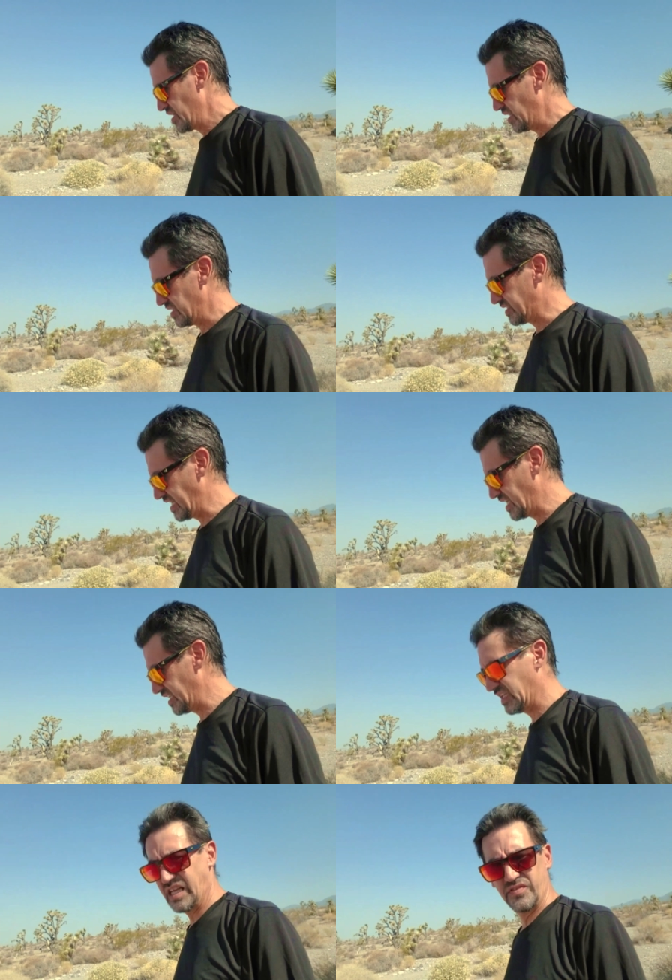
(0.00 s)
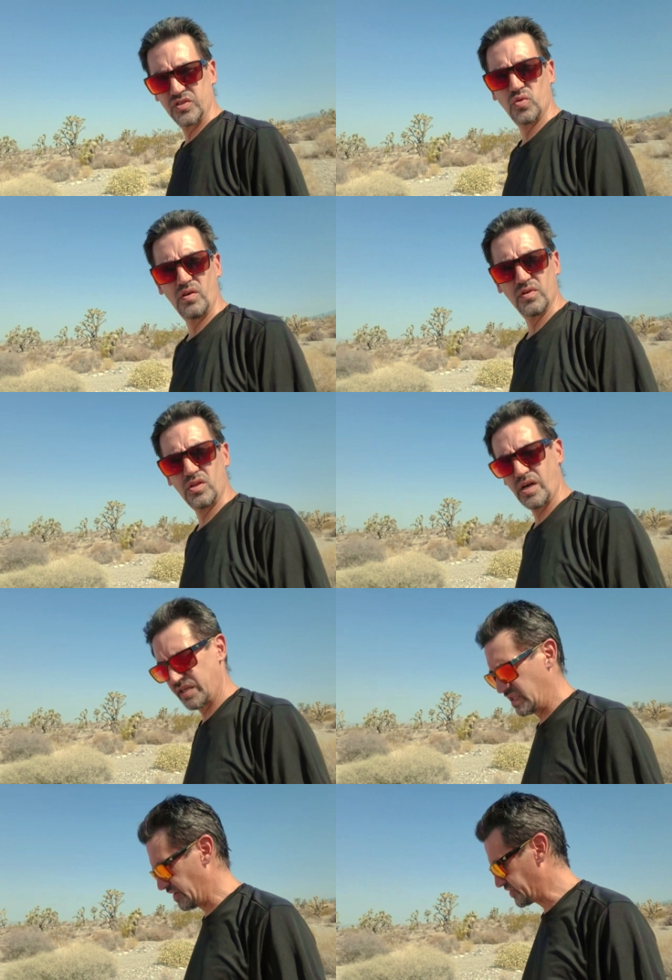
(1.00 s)
10, 11, 12 o'clock
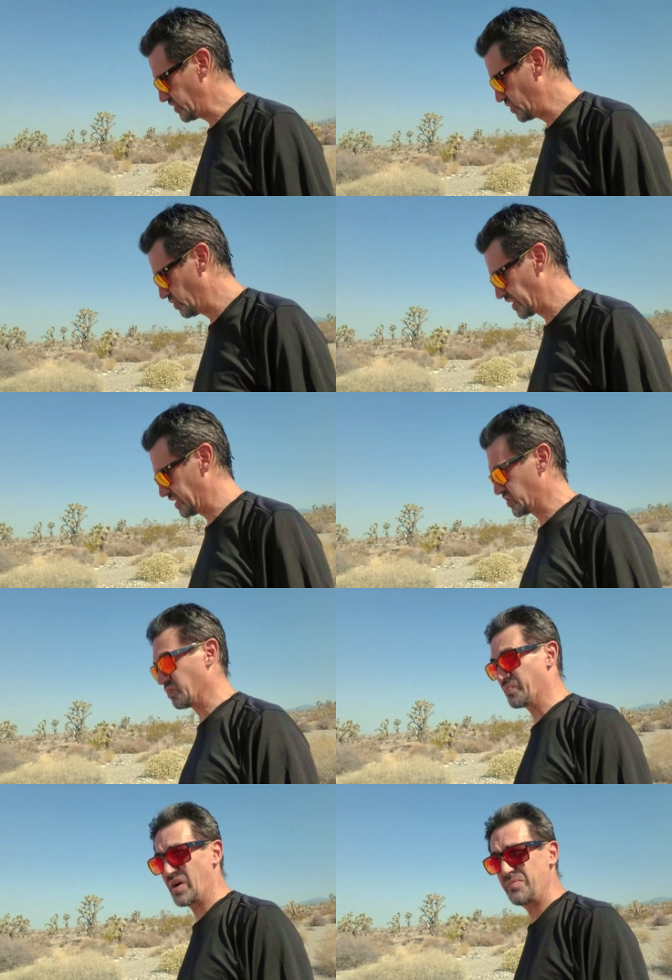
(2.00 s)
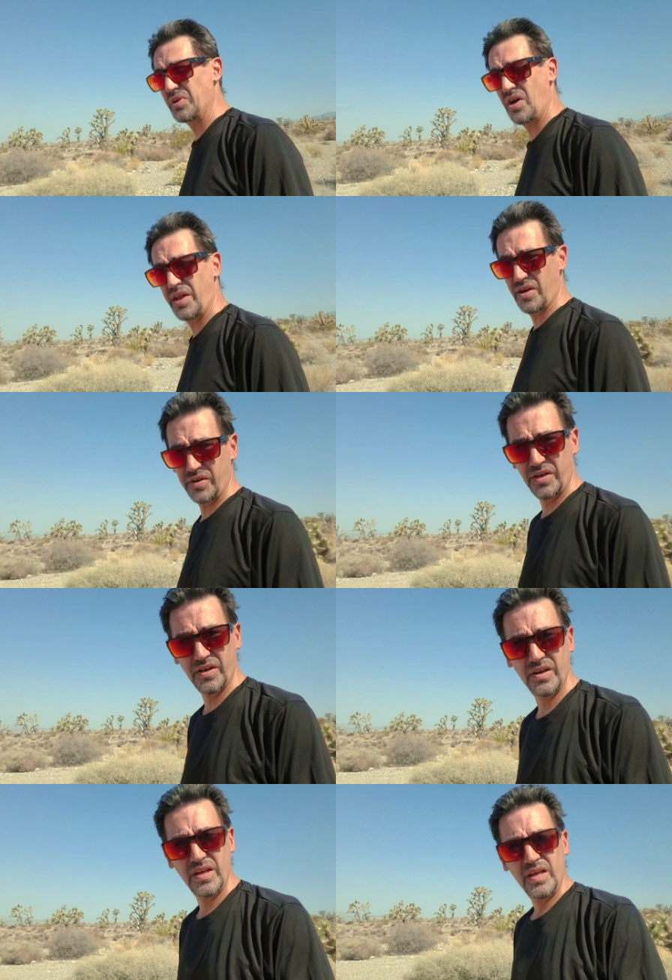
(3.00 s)
in the afternoon, where it gets piping hot out here.